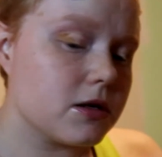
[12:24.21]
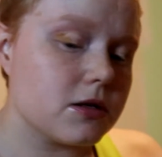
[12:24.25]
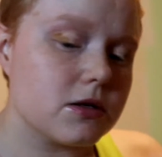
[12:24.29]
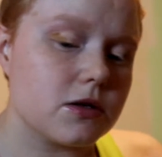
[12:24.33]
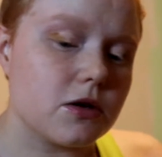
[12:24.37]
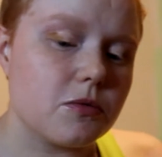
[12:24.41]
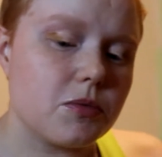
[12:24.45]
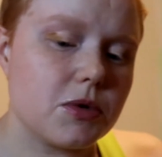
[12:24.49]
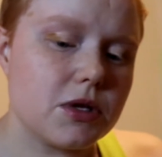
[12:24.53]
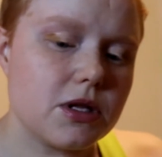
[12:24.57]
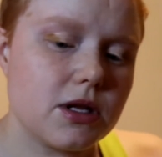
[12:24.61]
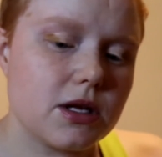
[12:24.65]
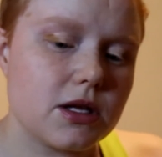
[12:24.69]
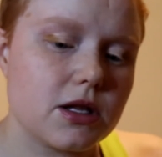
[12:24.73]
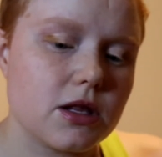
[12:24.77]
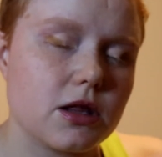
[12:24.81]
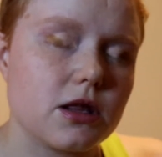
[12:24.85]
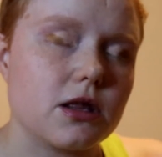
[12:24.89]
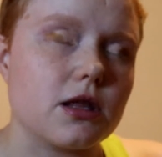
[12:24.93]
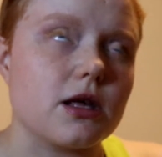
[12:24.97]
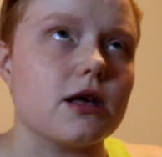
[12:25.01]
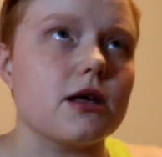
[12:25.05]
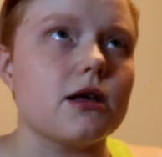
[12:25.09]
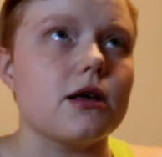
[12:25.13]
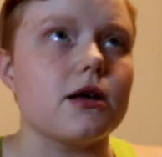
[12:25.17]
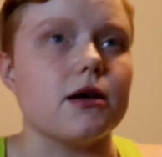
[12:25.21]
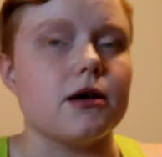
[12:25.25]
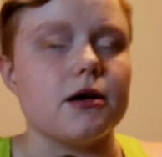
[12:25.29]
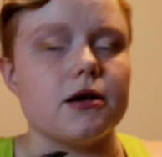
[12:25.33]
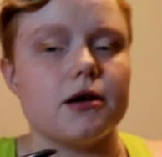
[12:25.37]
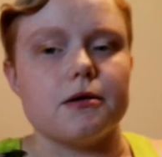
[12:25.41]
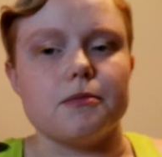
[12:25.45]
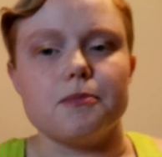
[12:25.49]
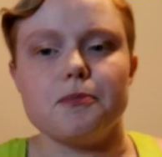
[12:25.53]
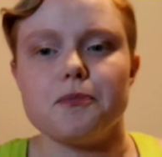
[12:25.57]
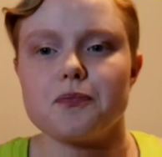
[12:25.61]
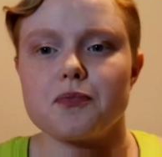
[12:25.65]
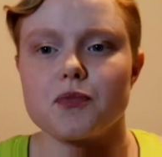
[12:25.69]
So I've been like
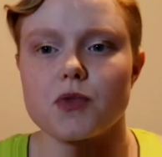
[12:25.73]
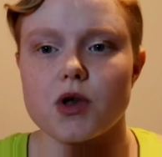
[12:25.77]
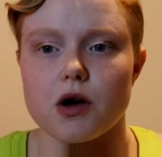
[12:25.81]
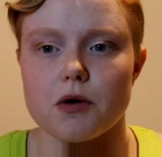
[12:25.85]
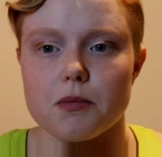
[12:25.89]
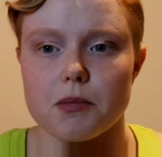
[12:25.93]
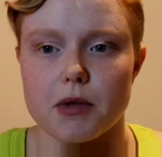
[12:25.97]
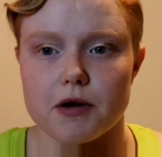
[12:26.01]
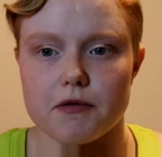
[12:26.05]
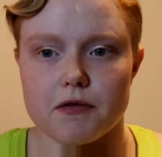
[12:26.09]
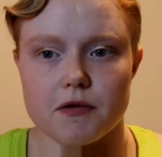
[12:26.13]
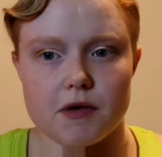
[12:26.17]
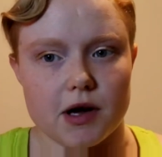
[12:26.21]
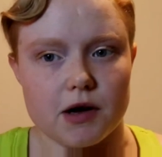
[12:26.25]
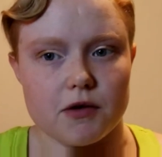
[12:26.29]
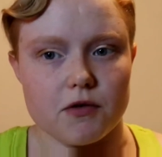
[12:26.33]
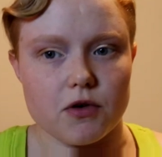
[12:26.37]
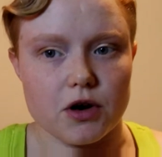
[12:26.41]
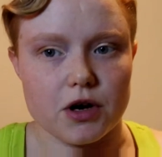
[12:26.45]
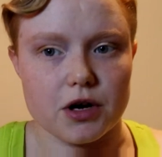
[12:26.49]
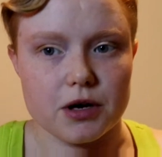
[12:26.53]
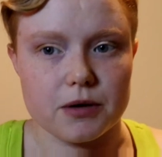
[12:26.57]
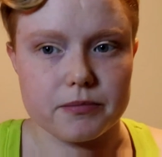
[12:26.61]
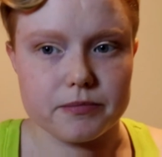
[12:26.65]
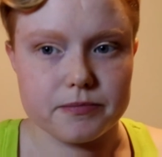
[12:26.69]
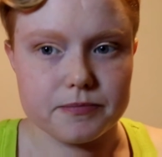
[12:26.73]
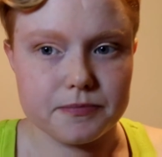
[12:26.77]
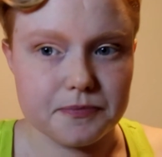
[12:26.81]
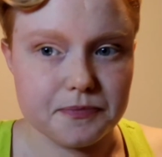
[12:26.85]
thinking of my favorite